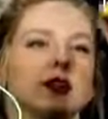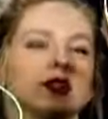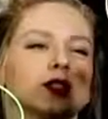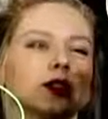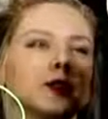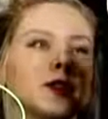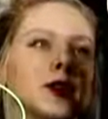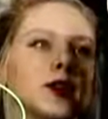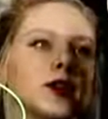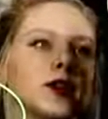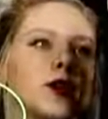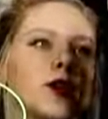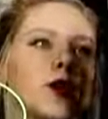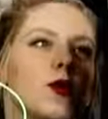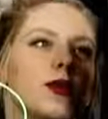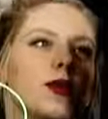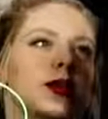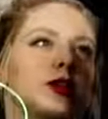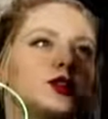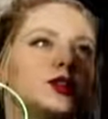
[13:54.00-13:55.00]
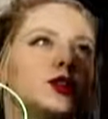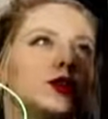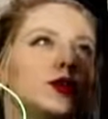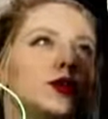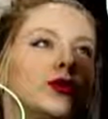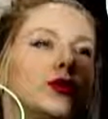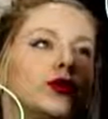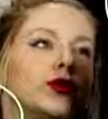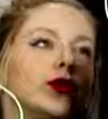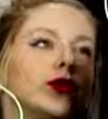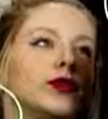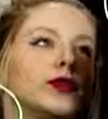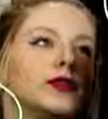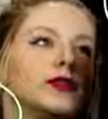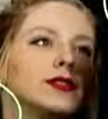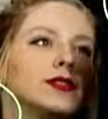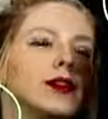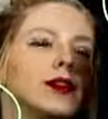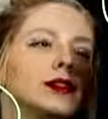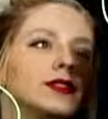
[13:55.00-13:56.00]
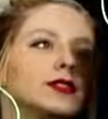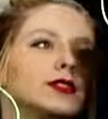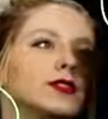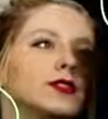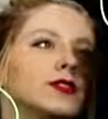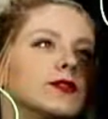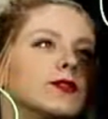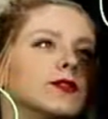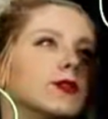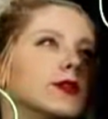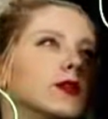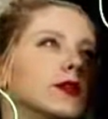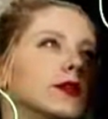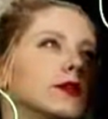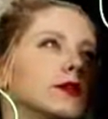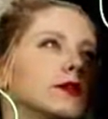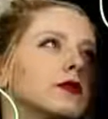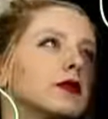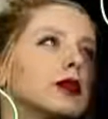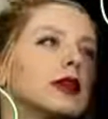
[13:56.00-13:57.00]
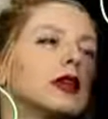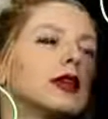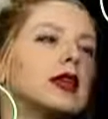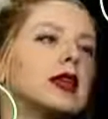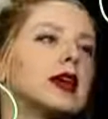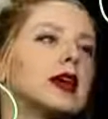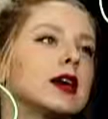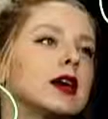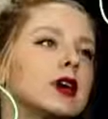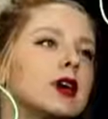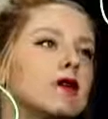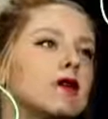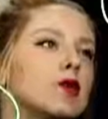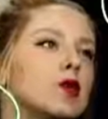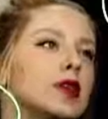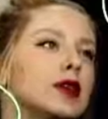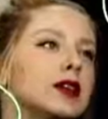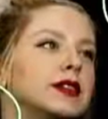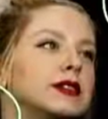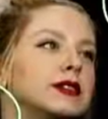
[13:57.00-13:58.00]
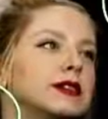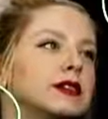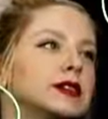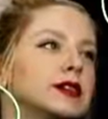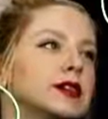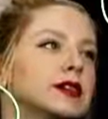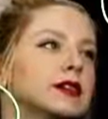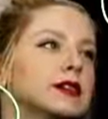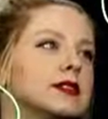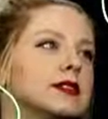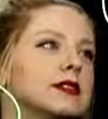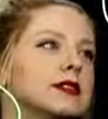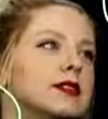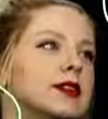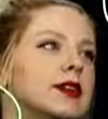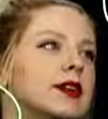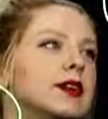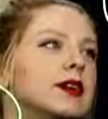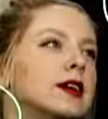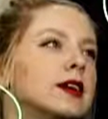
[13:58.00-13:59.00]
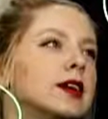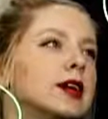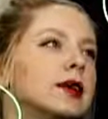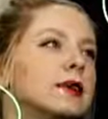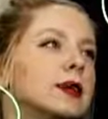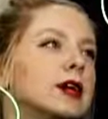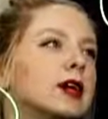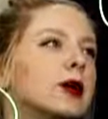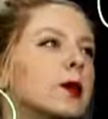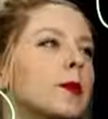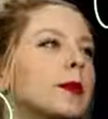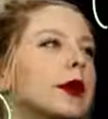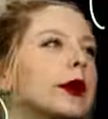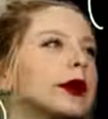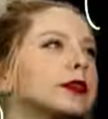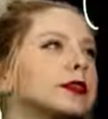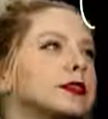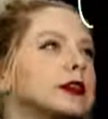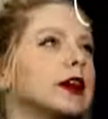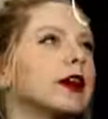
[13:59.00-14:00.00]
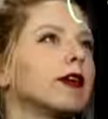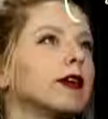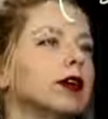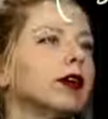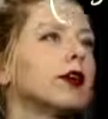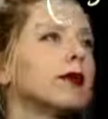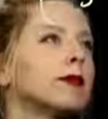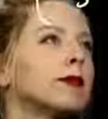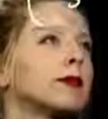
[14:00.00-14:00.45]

So I know that 2 thirds x to the 4th and negative 1 sixth can be combined together.